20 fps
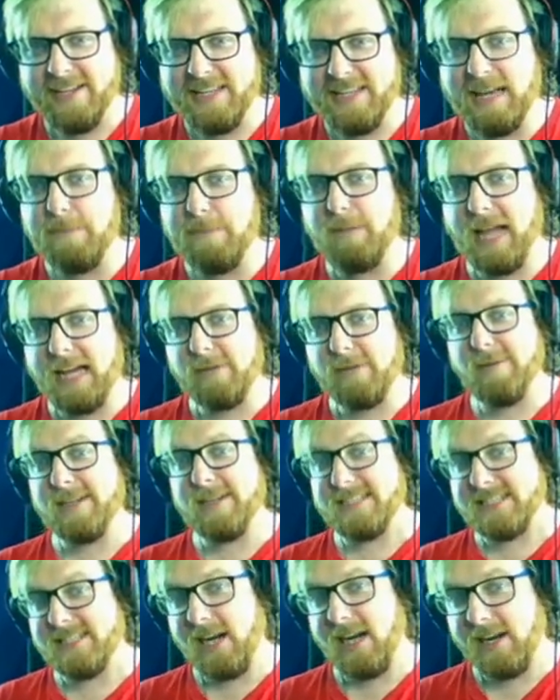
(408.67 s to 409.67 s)
That black
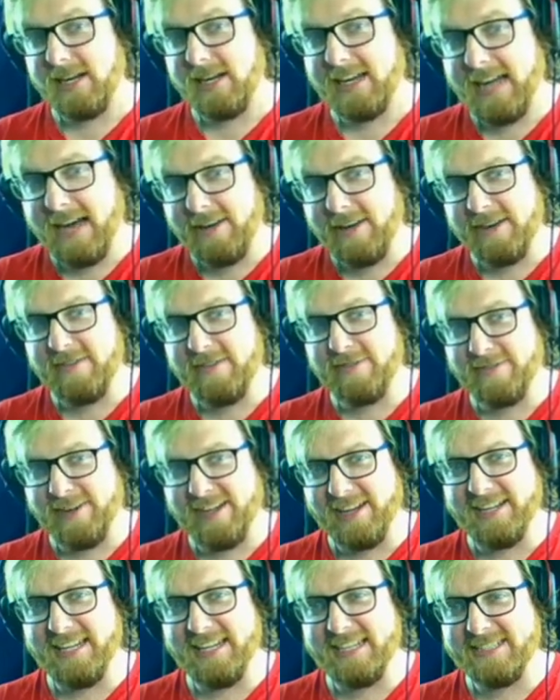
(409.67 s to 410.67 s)
one started out in
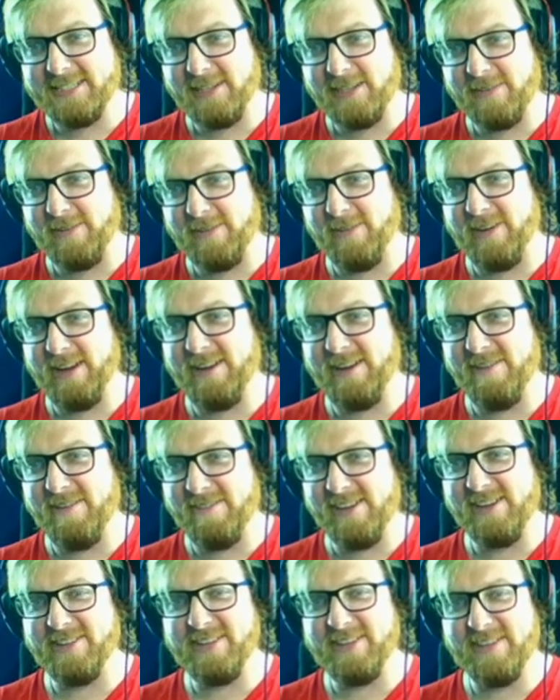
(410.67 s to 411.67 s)
front, and that silver one
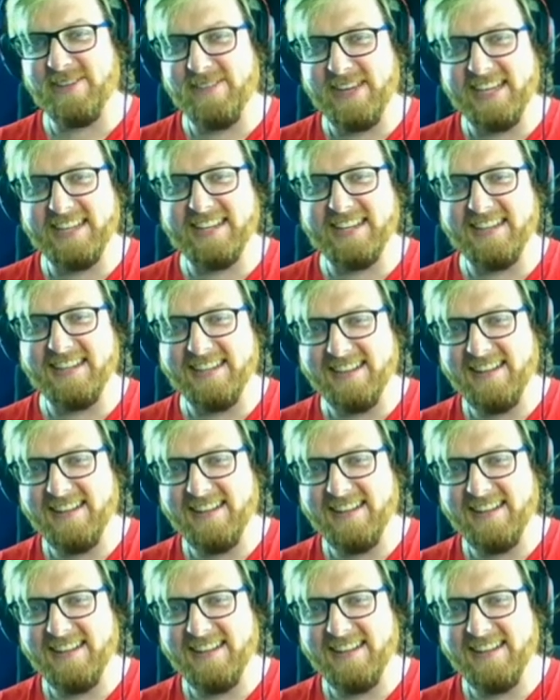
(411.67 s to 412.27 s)
reeled them in.